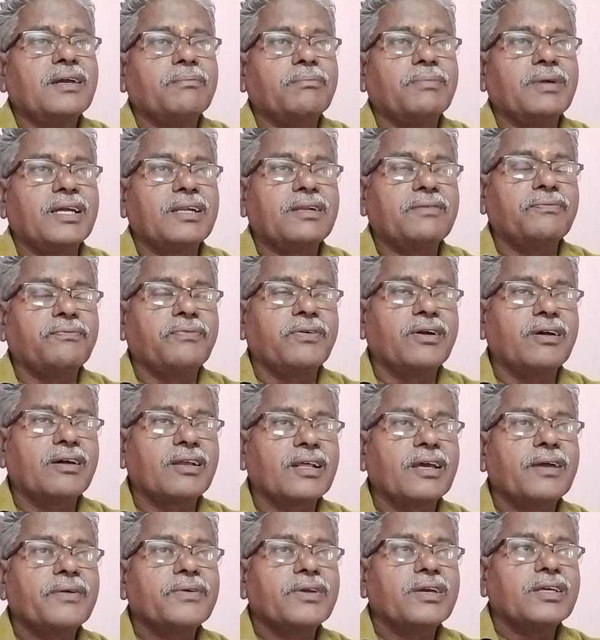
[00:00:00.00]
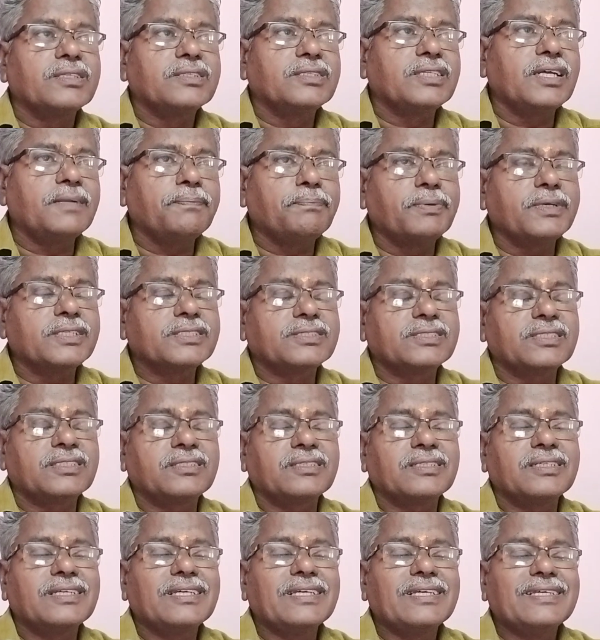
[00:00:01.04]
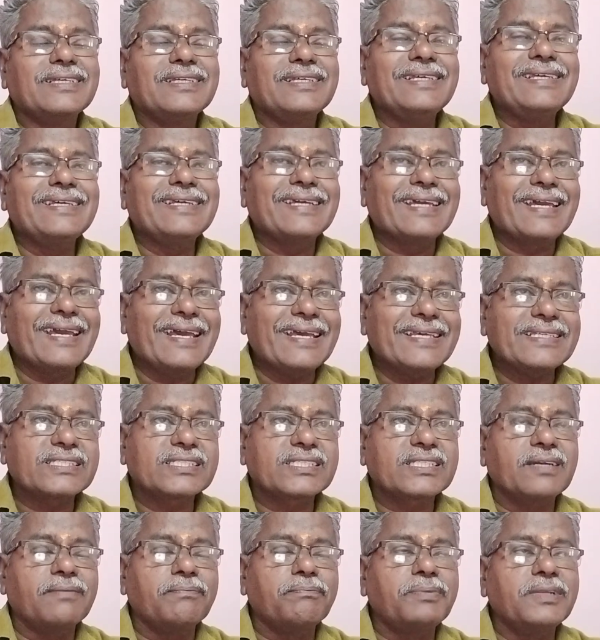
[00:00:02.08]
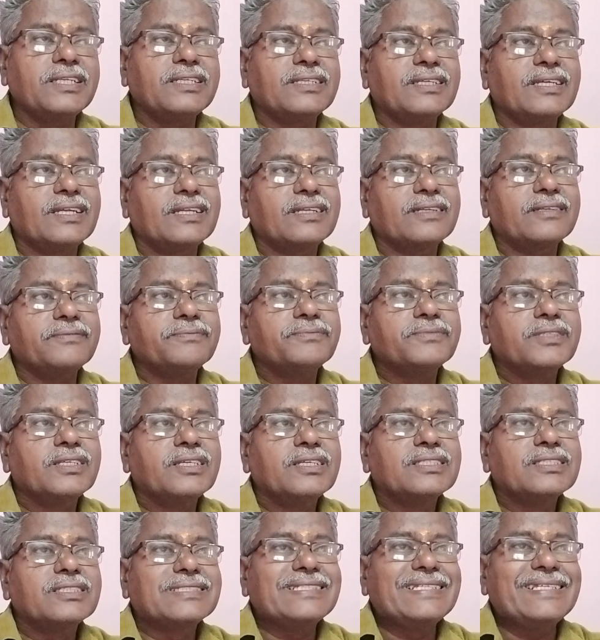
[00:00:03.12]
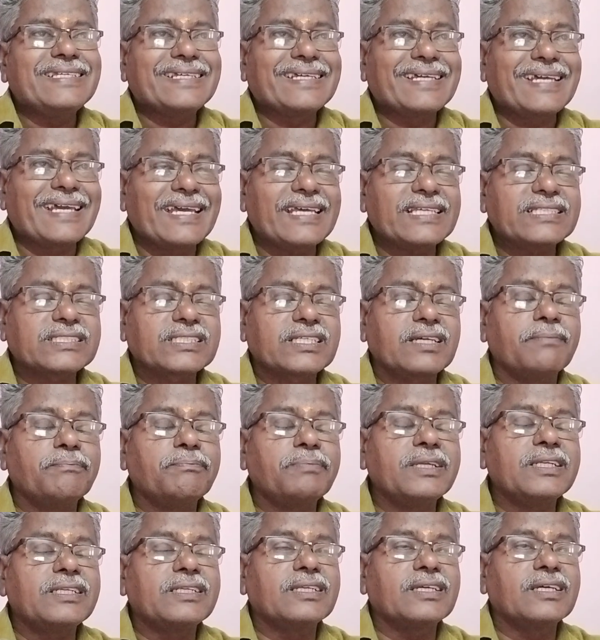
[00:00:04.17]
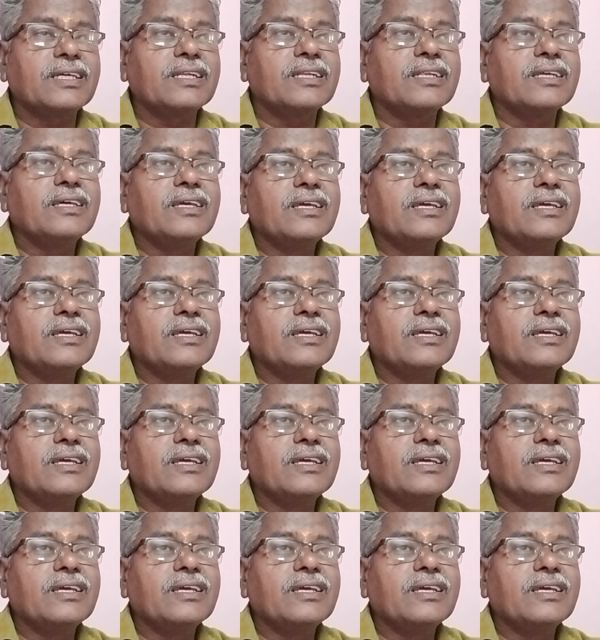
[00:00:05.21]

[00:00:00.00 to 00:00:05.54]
but for third person, he has completed, she has completed,